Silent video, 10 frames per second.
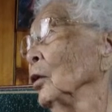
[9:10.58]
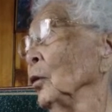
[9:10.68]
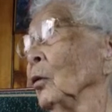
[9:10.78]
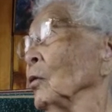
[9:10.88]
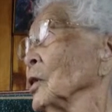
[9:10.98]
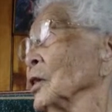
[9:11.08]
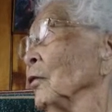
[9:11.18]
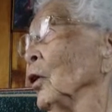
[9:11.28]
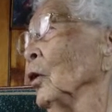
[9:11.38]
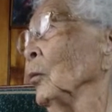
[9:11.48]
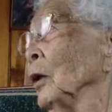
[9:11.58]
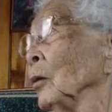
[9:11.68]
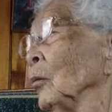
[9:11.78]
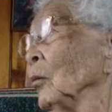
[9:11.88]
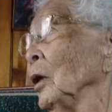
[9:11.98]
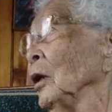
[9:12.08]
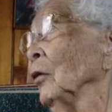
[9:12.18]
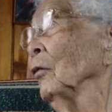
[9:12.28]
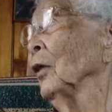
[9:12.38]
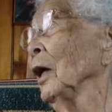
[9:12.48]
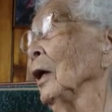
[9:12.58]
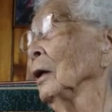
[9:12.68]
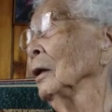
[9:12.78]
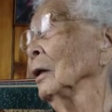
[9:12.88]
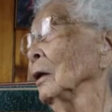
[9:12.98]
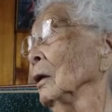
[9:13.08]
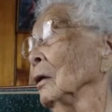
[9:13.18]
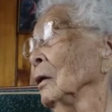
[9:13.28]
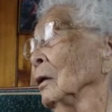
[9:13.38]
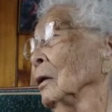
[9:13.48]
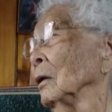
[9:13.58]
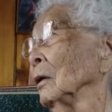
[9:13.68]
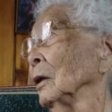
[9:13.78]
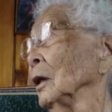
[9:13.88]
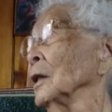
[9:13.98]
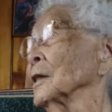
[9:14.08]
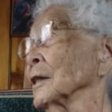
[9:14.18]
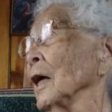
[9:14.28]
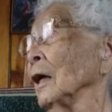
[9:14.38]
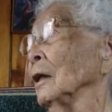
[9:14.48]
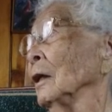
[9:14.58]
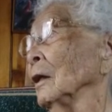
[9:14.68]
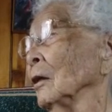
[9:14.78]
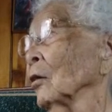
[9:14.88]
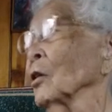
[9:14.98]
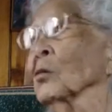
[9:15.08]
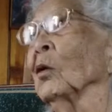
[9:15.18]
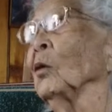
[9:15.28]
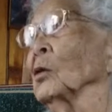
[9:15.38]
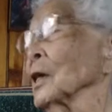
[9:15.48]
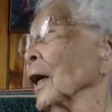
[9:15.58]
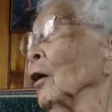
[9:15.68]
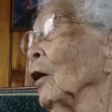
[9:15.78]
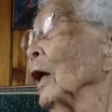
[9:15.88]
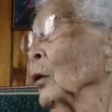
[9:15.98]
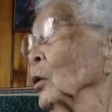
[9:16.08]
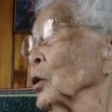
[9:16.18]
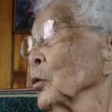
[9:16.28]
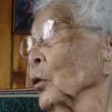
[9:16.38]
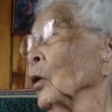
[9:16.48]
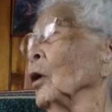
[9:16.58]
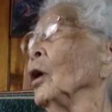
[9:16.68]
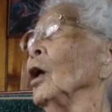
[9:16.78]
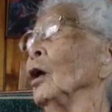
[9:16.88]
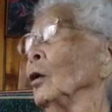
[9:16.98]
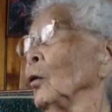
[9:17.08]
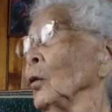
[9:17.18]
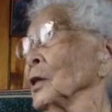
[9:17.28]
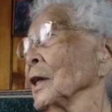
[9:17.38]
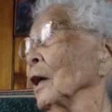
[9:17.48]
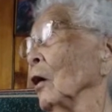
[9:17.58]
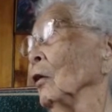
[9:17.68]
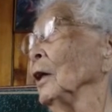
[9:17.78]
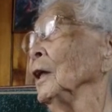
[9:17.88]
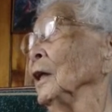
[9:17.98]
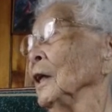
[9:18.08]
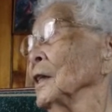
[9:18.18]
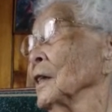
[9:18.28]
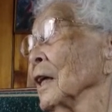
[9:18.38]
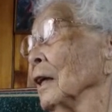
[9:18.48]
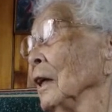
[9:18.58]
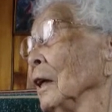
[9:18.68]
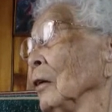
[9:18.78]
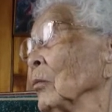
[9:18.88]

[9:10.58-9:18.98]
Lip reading: You don't see very many of that. It's sad because we're losing our language, we're losing our Indian singing.